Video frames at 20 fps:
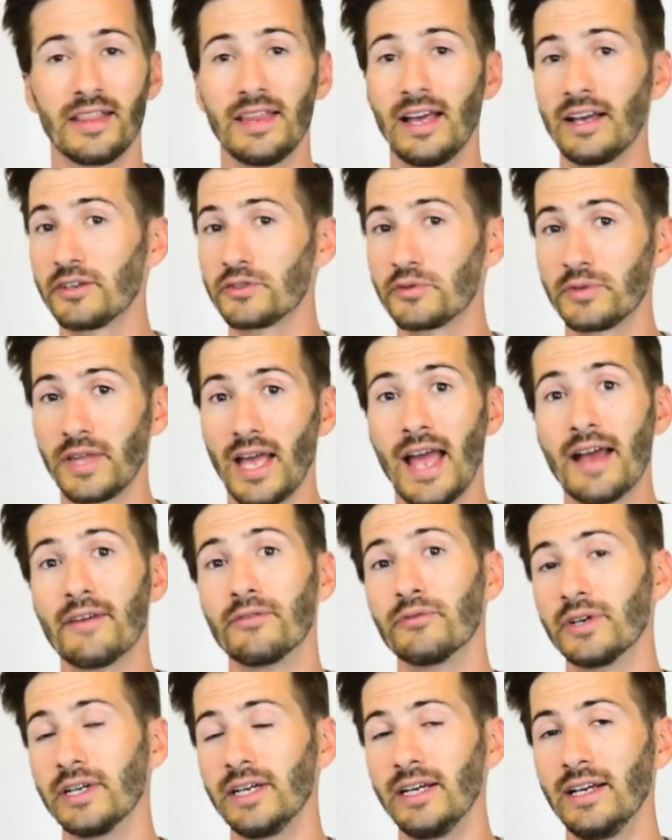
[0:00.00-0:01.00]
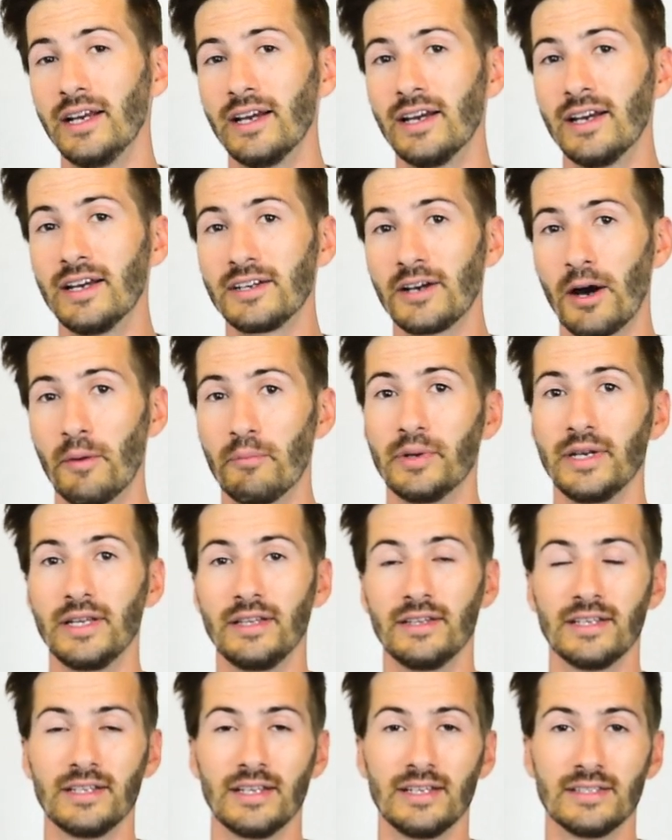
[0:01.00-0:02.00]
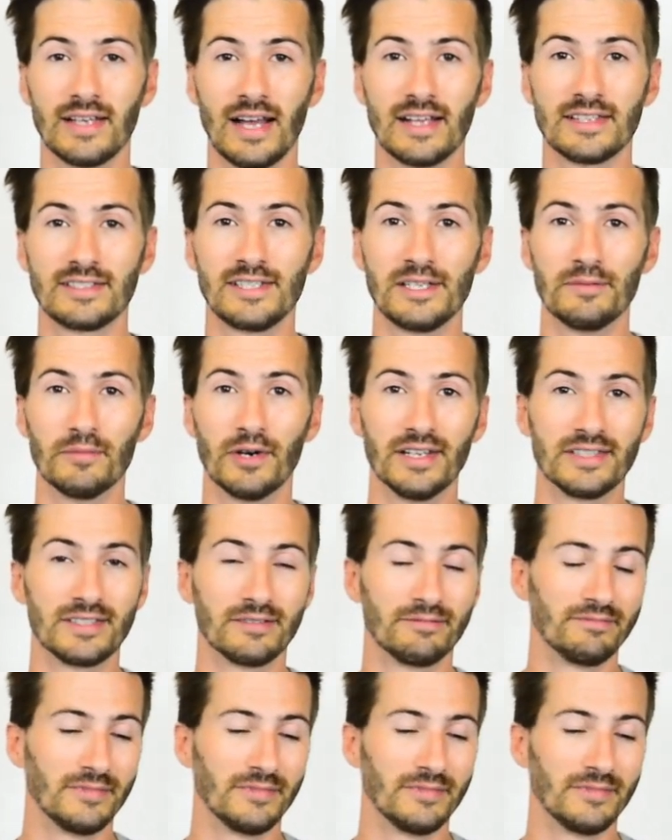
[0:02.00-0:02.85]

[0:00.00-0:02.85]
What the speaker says: And that goes with every company that is at SEMA.